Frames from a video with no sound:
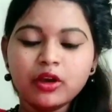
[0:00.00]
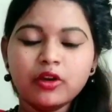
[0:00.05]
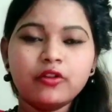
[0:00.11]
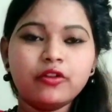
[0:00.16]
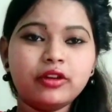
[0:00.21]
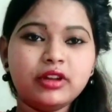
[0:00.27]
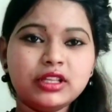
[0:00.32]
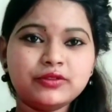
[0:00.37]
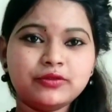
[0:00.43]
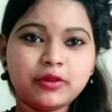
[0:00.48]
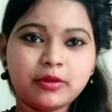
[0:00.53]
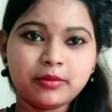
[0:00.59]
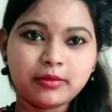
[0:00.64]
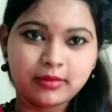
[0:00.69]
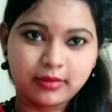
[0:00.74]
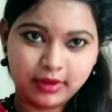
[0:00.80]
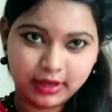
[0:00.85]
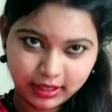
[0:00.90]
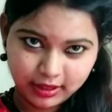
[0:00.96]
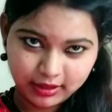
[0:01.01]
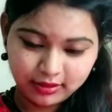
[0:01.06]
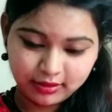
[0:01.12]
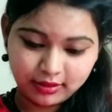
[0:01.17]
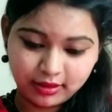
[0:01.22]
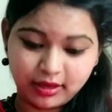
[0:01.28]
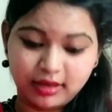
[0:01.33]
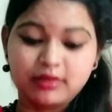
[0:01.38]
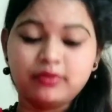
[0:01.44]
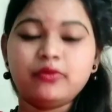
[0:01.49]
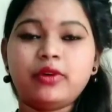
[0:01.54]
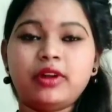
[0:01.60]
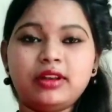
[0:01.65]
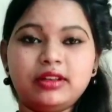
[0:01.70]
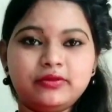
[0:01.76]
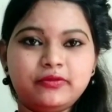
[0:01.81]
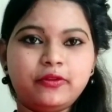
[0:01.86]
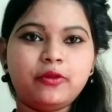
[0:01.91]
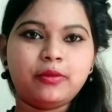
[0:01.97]
One is for mine and
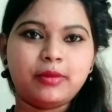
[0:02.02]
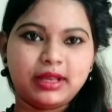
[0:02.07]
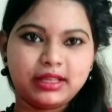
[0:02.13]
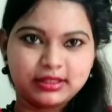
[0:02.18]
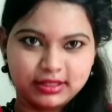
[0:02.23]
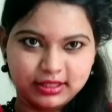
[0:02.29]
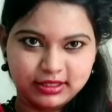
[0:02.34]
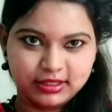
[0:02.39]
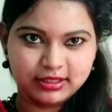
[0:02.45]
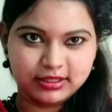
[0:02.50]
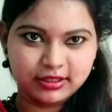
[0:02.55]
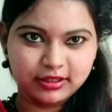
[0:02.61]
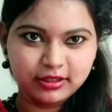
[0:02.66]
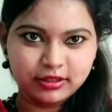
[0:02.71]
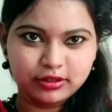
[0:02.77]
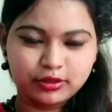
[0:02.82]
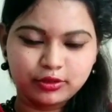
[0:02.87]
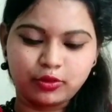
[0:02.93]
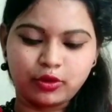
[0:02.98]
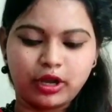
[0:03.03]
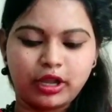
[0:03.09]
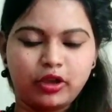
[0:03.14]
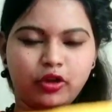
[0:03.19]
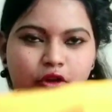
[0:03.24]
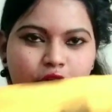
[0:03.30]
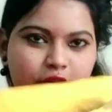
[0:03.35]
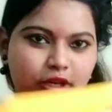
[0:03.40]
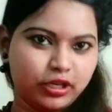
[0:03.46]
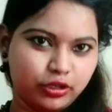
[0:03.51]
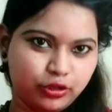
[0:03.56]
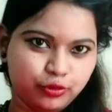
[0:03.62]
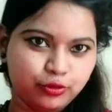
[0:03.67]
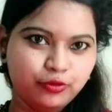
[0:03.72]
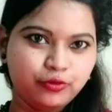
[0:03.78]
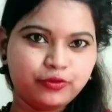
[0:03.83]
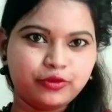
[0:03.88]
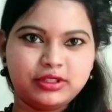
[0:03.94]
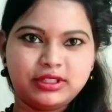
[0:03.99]
one for my sister. So I ordered 2
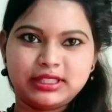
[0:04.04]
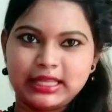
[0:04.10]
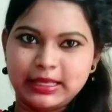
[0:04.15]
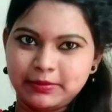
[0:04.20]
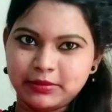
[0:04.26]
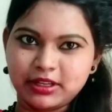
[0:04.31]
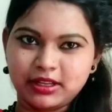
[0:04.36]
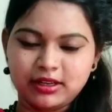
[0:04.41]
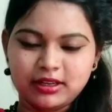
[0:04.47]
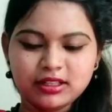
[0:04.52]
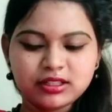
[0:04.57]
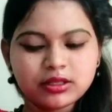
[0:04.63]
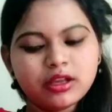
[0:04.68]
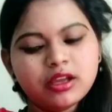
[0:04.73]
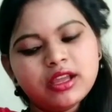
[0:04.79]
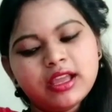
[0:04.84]
for same colors.